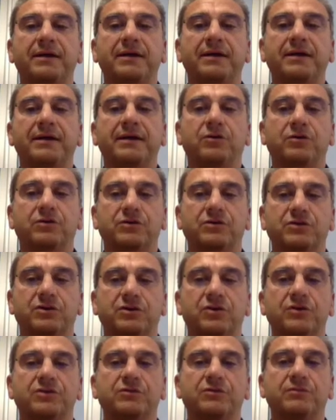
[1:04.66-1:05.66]
by
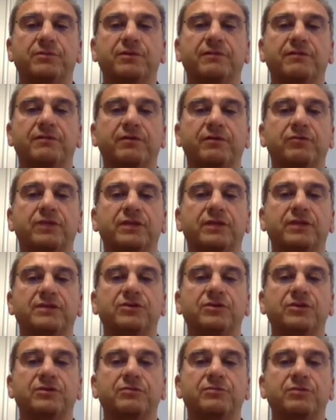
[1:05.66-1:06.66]
Consorzio per
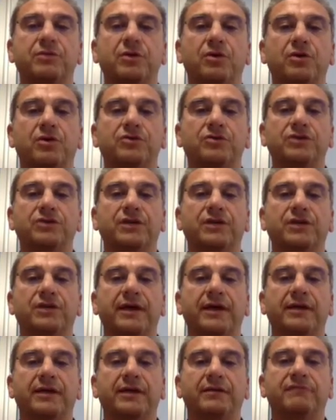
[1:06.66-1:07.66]
Valutazioni Biologiche
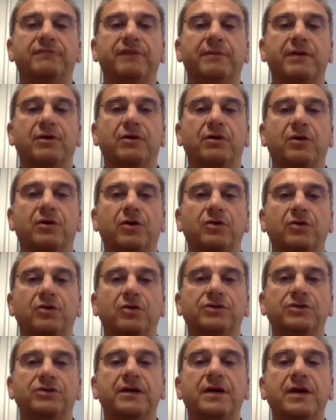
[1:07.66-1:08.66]
and
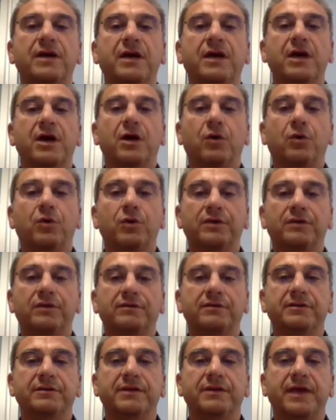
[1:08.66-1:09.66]
Farmacologiche
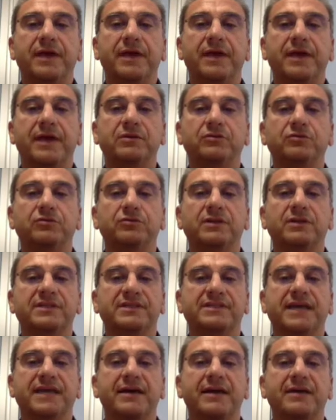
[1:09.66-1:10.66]
with the aim to
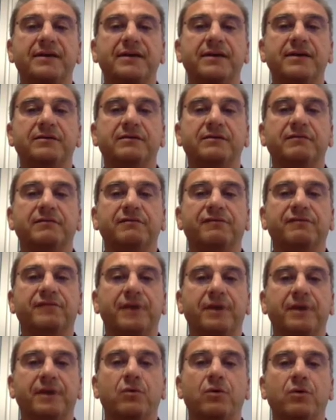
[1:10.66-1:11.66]
design the
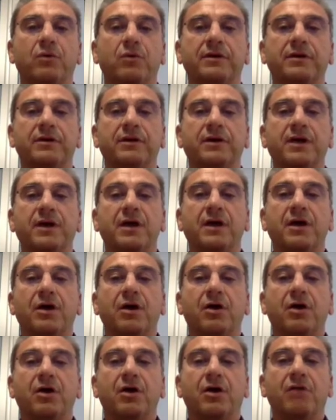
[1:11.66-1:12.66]
framework
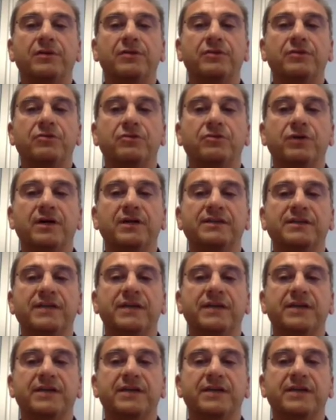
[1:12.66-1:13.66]
of a new
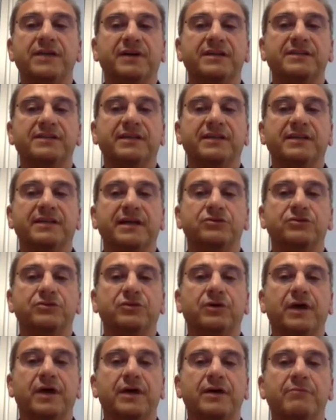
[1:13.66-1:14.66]
research infrastructure
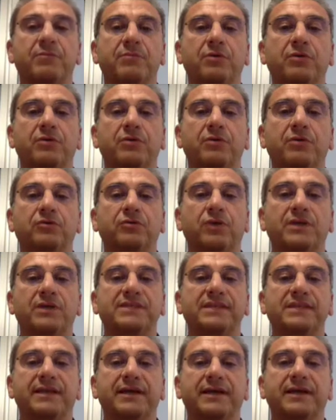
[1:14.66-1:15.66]
able to
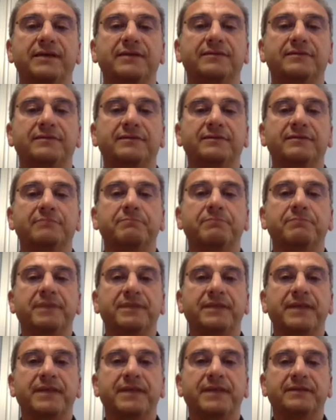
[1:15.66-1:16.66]
accelerate the
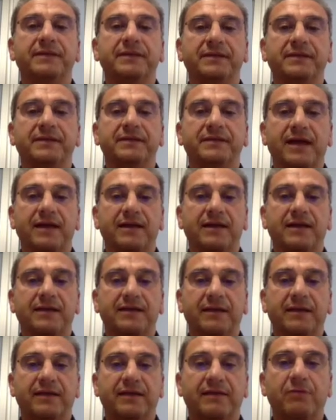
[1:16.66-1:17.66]
pediatric drug
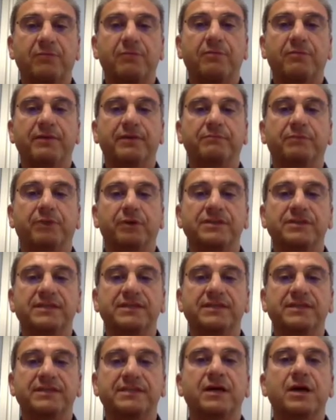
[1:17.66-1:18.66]
development
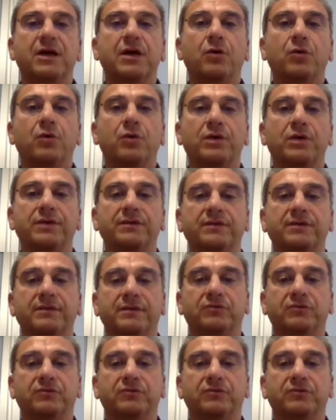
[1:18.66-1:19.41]
process with